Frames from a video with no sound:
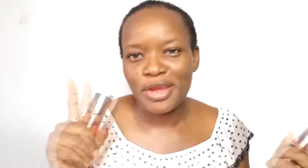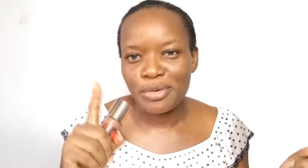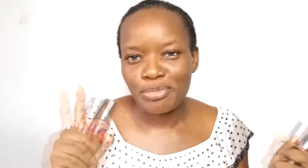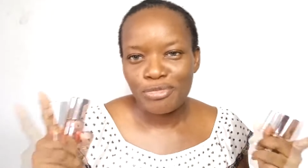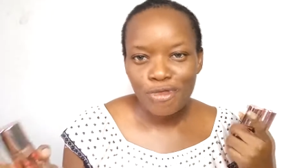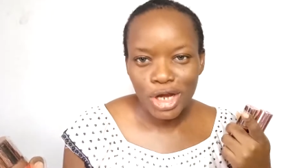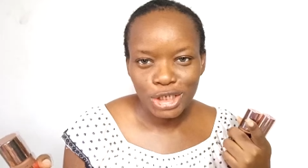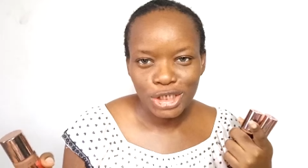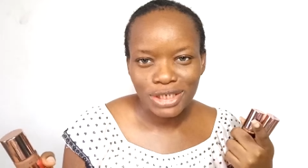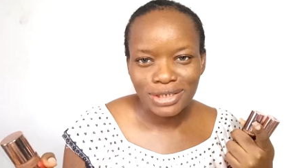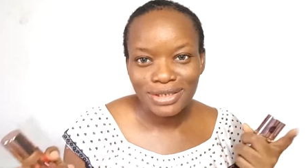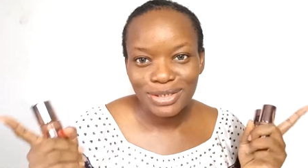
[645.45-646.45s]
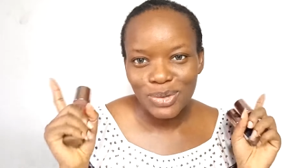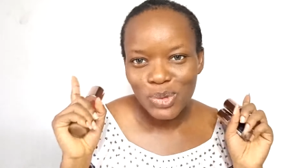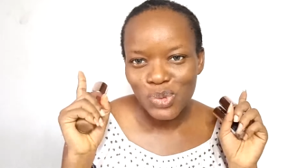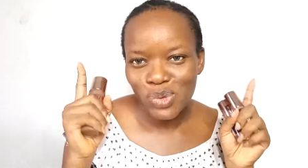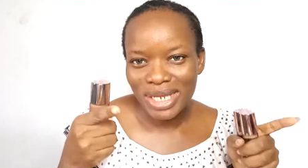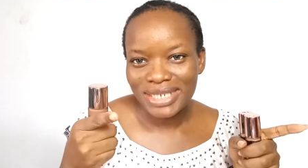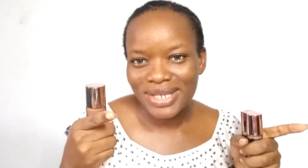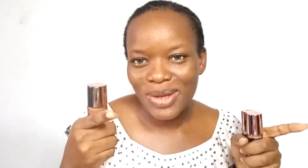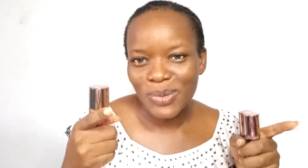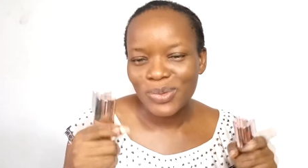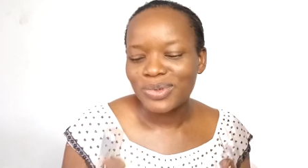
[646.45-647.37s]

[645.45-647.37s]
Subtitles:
impression. So let's go.